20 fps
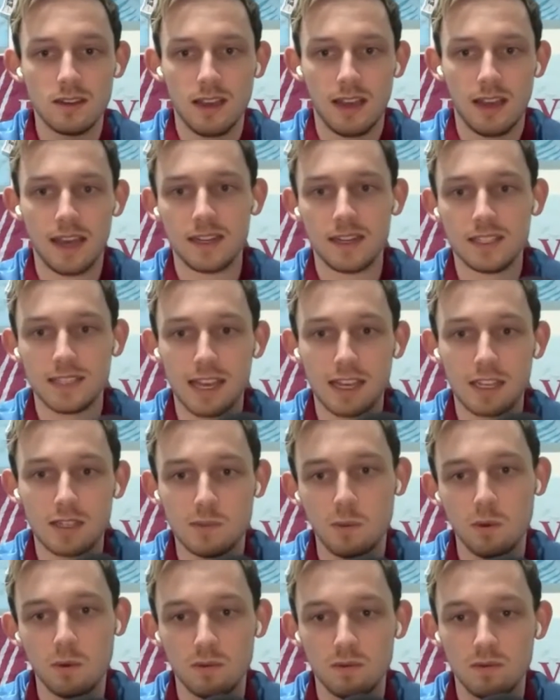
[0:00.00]
And he's
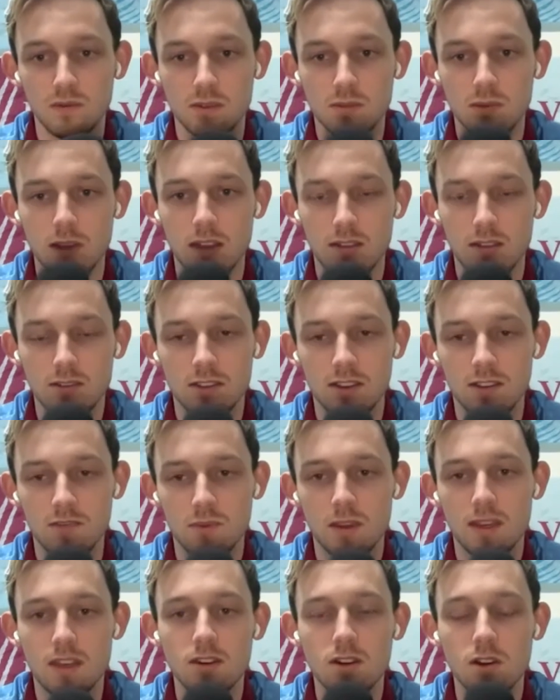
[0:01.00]
ex-Wolves as well. So
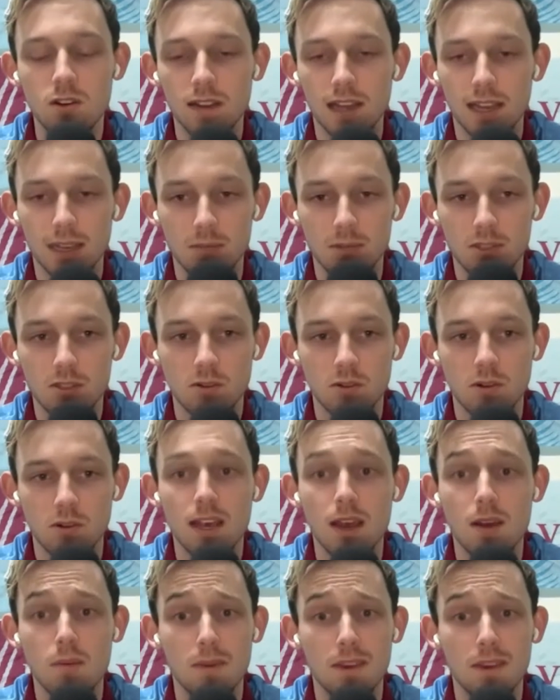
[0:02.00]
if we can not let him score,
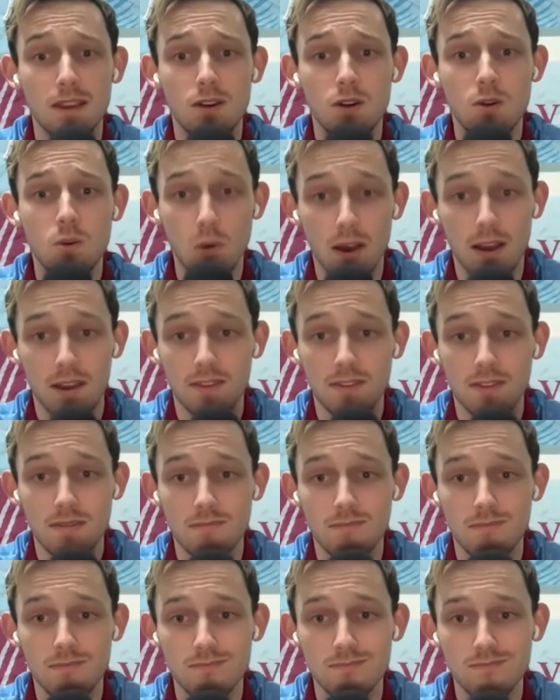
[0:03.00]
that would be
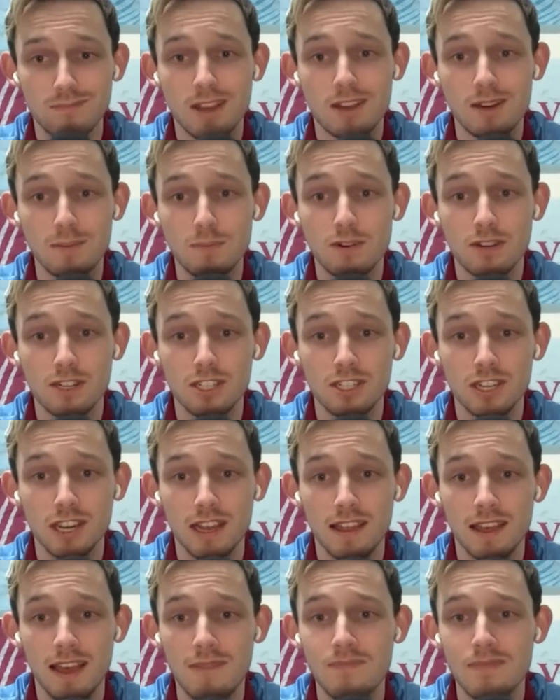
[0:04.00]
I'd
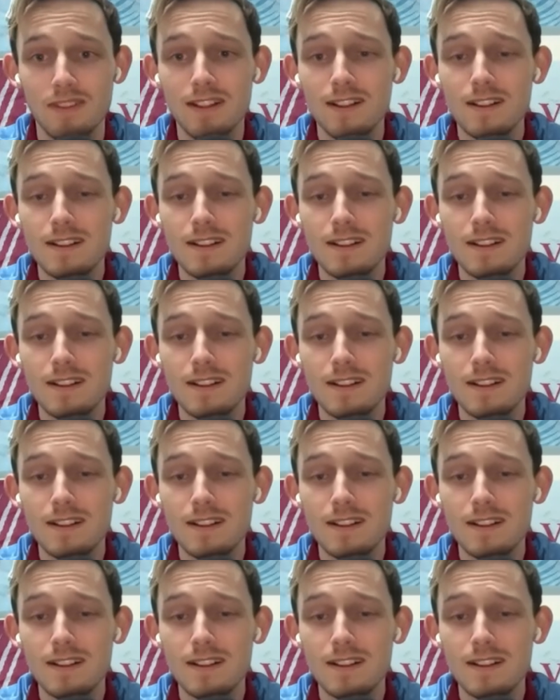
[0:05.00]
appreciate that.